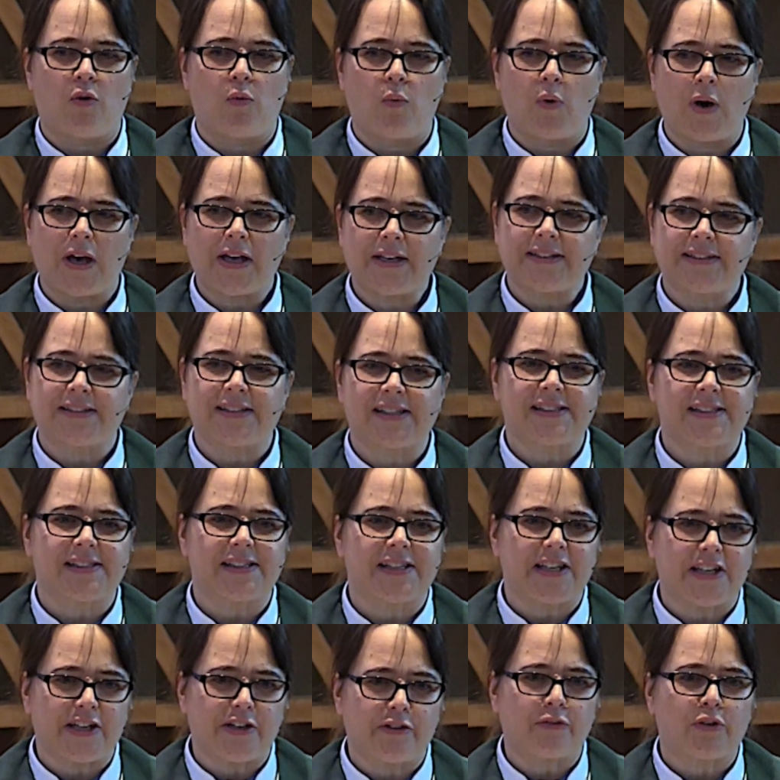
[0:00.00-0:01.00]
What does a
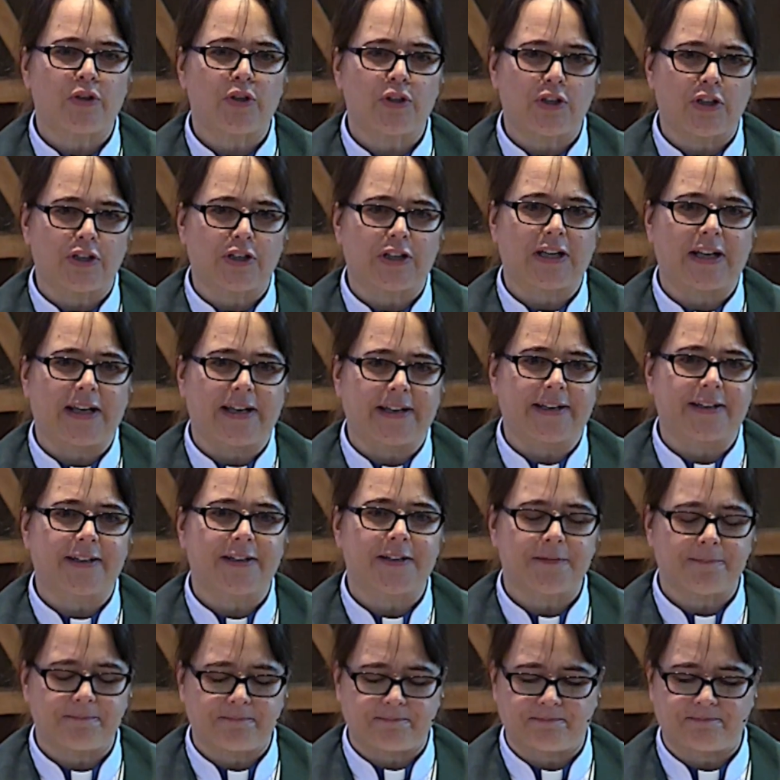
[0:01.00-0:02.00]
hero look like?
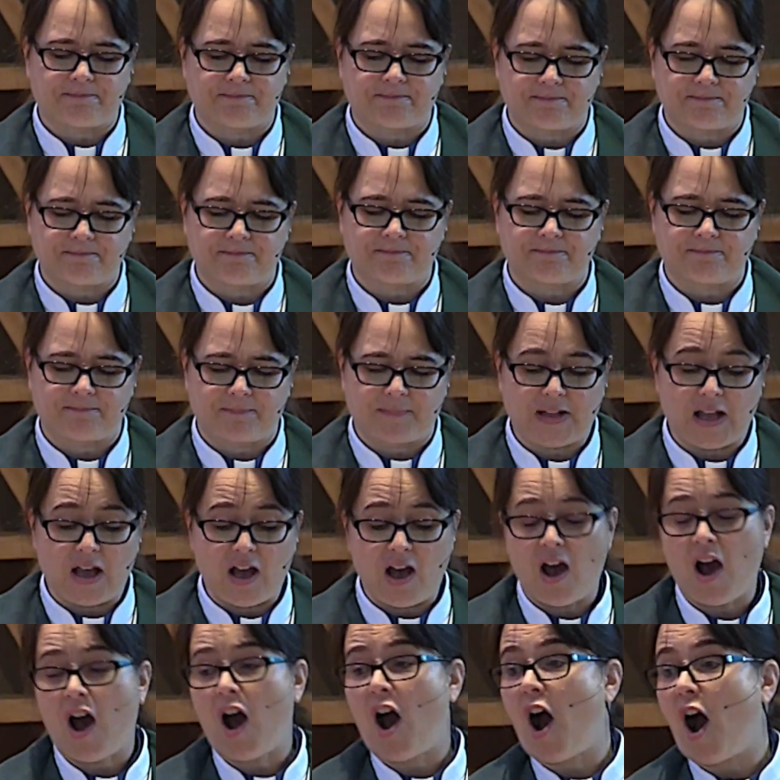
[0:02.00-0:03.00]

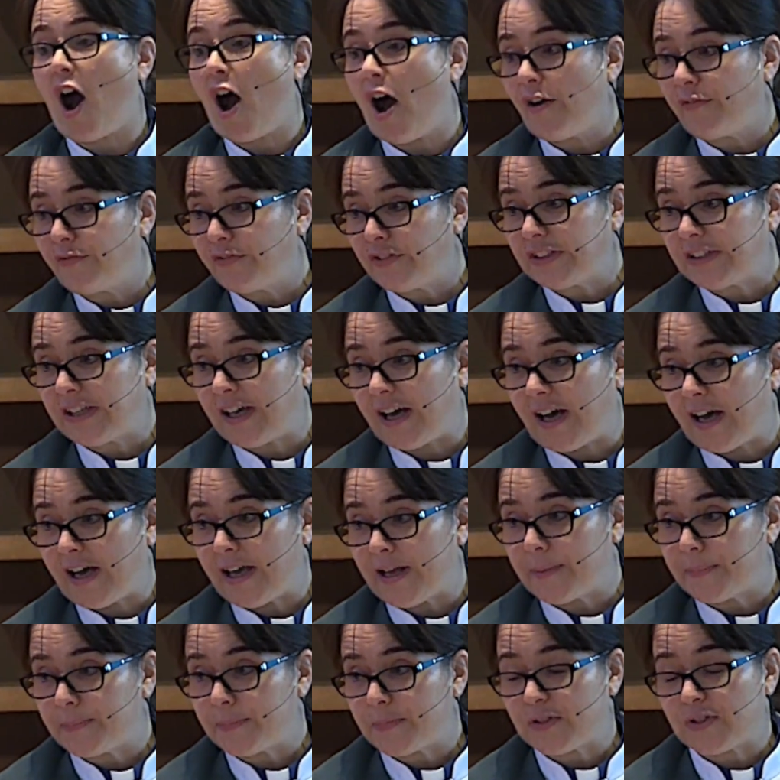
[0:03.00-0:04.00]

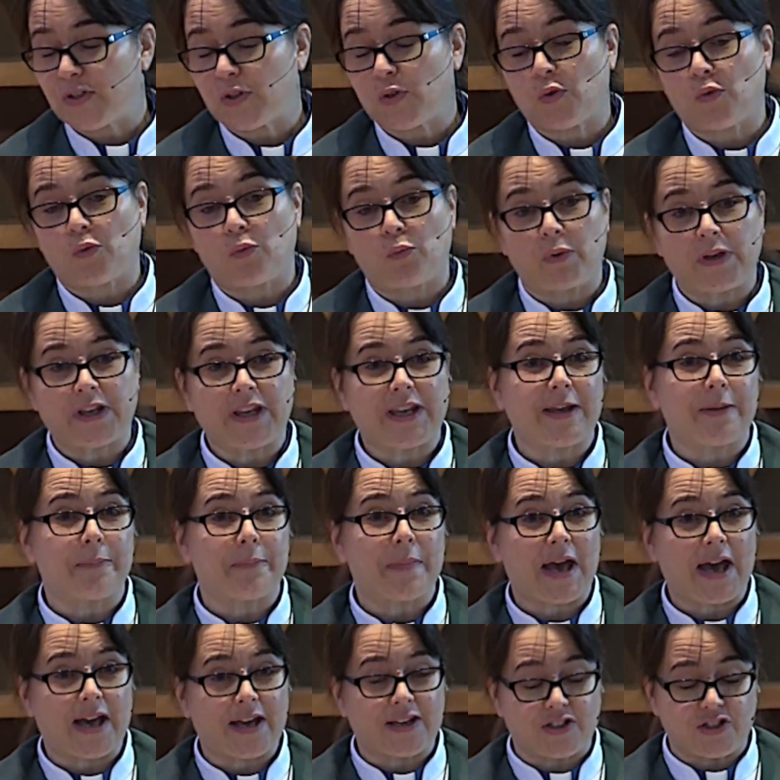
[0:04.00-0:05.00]
Oftentimes, we
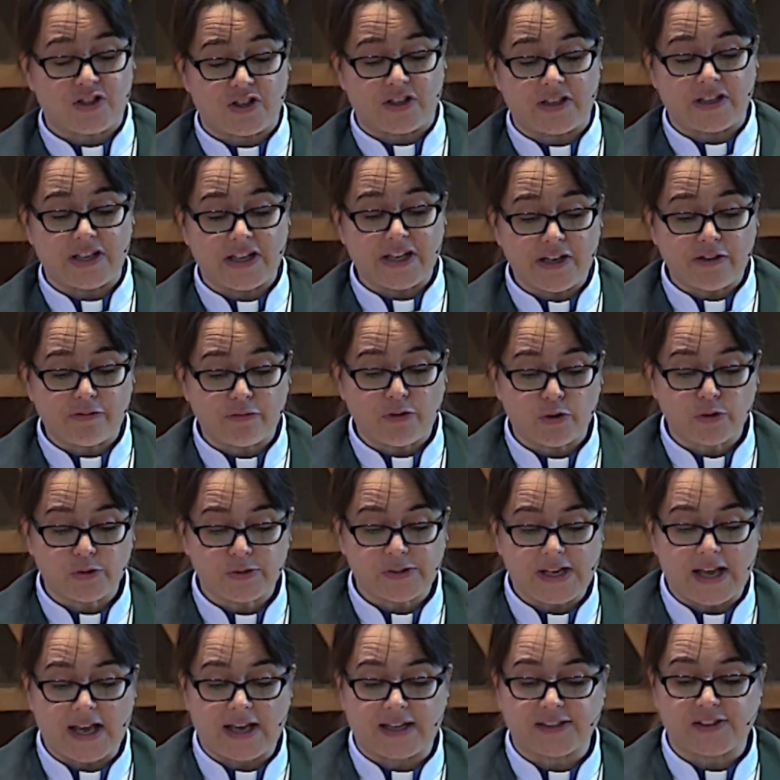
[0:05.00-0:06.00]
imagine heroes
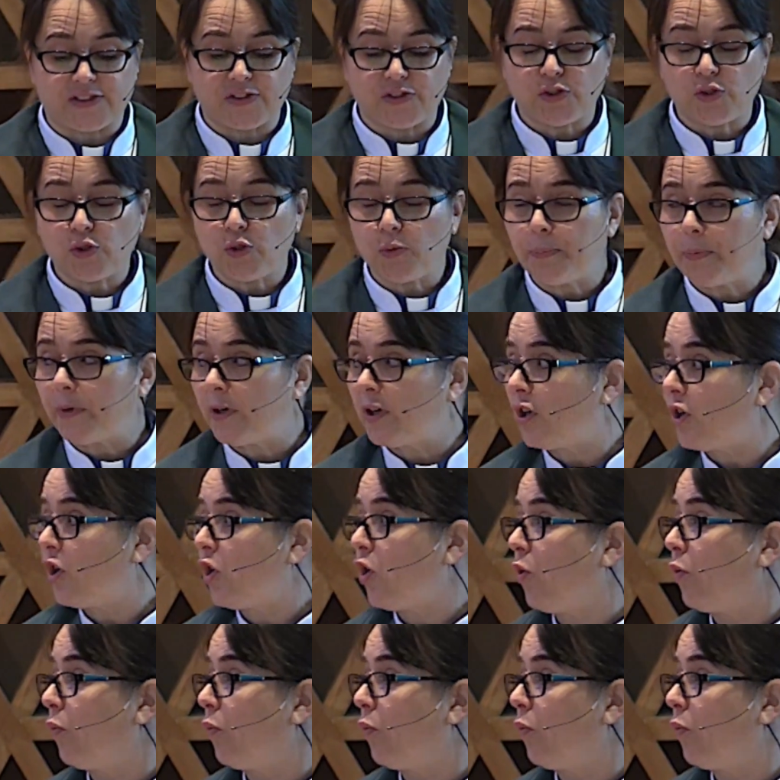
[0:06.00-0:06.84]
as super